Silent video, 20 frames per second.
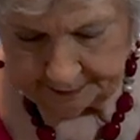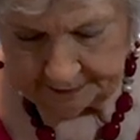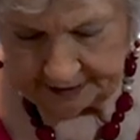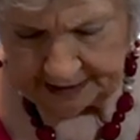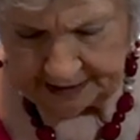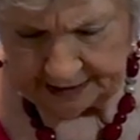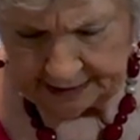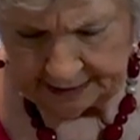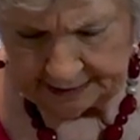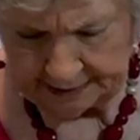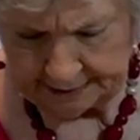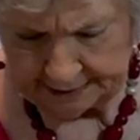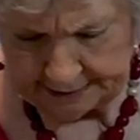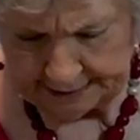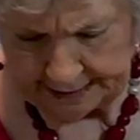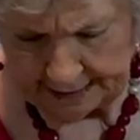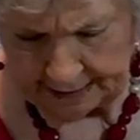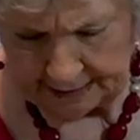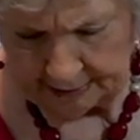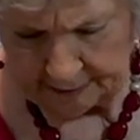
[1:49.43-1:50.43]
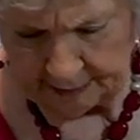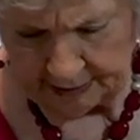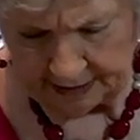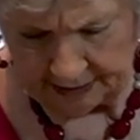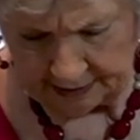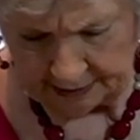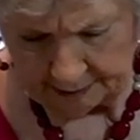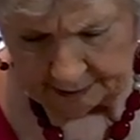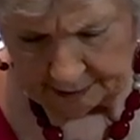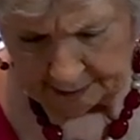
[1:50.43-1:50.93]
Yeah, and didn't take
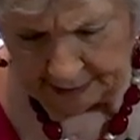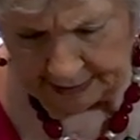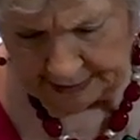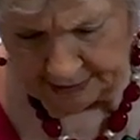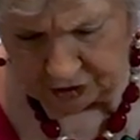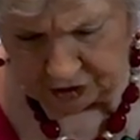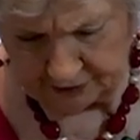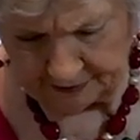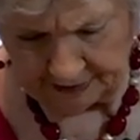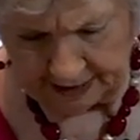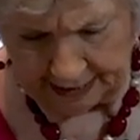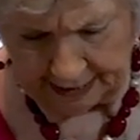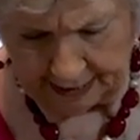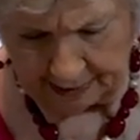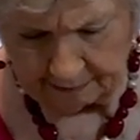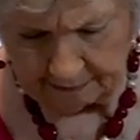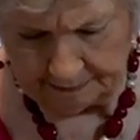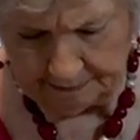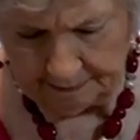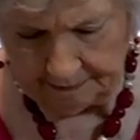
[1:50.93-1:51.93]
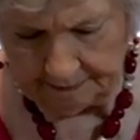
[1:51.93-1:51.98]
me. Imagine that.